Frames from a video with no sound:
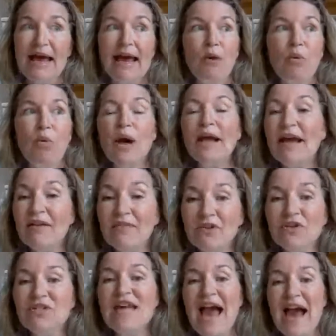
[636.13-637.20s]

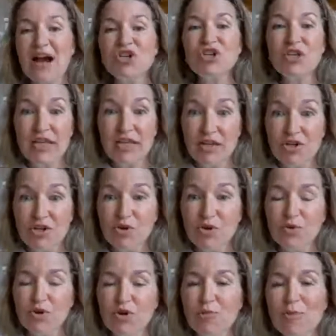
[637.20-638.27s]
Whatever's actually in your
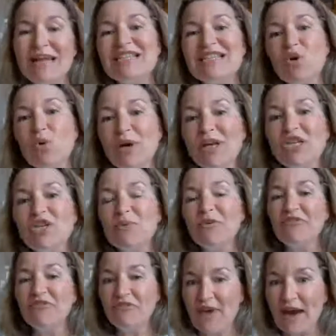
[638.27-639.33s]
room, it's going to
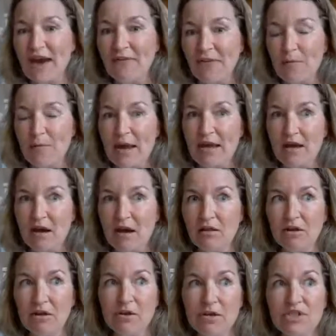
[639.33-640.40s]
affect the paint
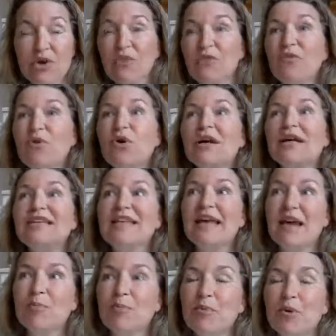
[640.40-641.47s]
color. So, for
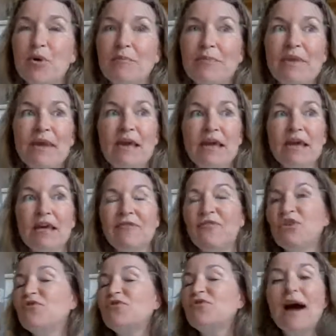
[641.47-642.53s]
example, if
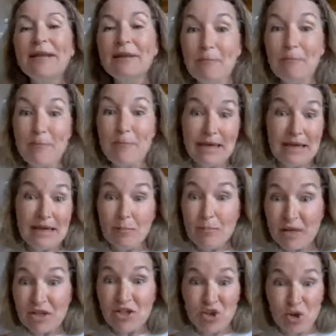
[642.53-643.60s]
you've got a big
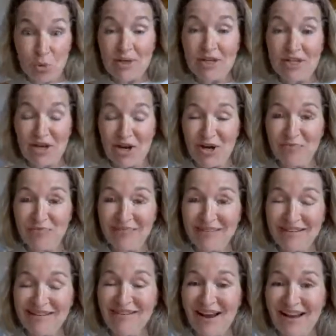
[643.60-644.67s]
picture window,
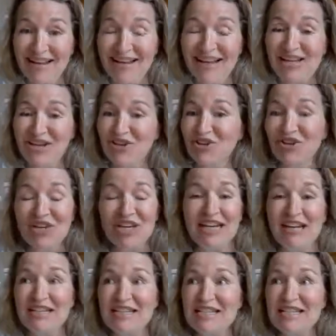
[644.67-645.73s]
right, and you're looking
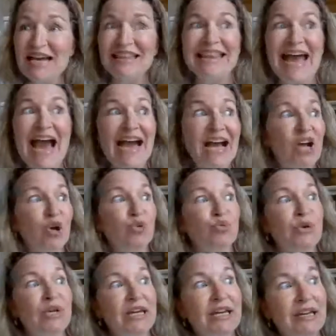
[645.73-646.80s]
outside, that
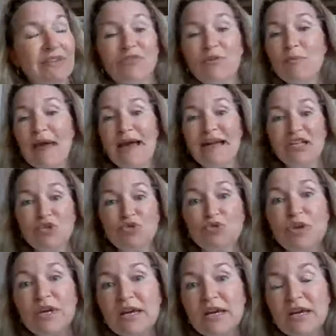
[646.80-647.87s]
green from that
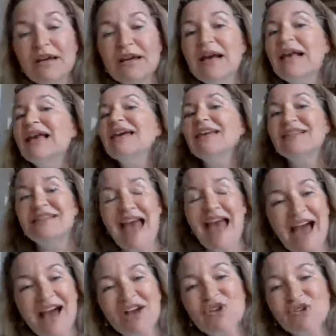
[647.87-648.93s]
tree is
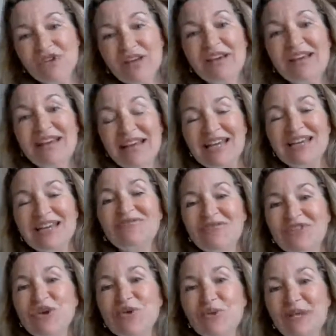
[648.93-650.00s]
actually going to
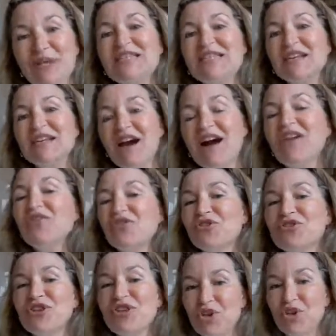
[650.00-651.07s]
influence the
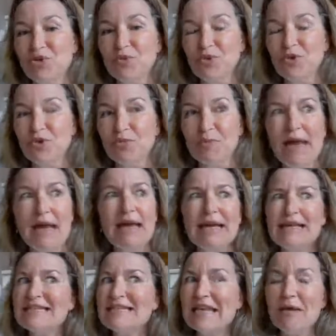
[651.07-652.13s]
colors in your room.
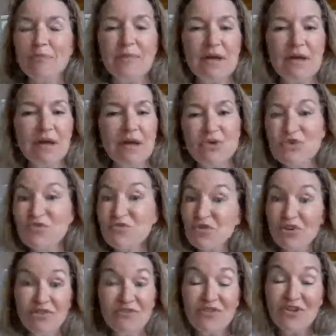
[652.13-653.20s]
Same thing goes for
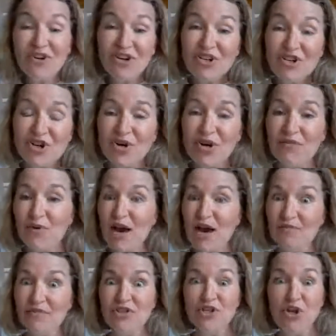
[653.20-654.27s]
your furniture. If you
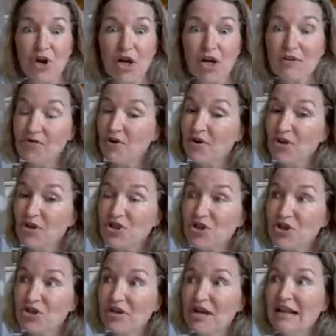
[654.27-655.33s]
have dark
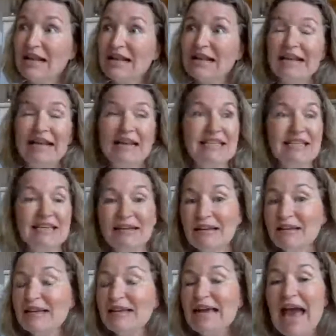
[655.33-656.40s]
furniture, it's going
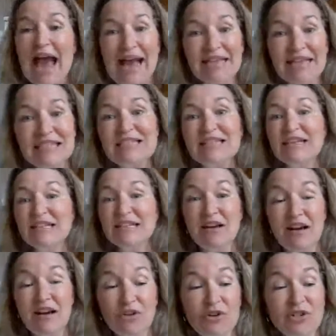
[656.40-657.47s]
to cast its
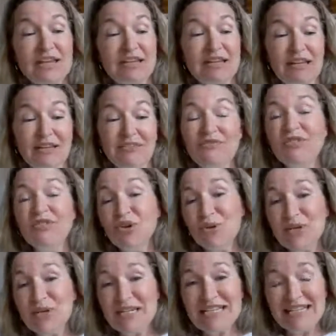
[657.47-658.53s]
color, it's going to
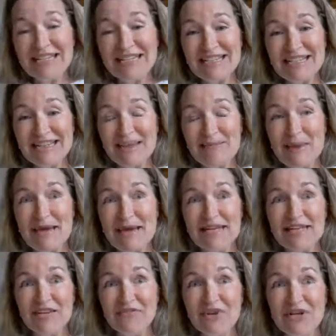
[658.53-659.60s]
influence, and it's going to make a
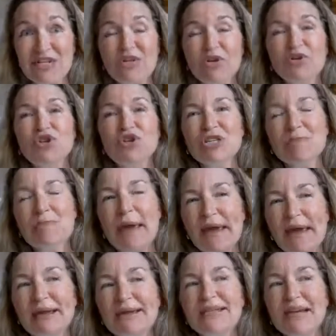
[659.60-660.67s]
difference. So just
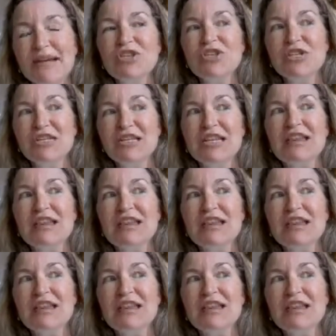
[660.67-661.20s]
pay attention to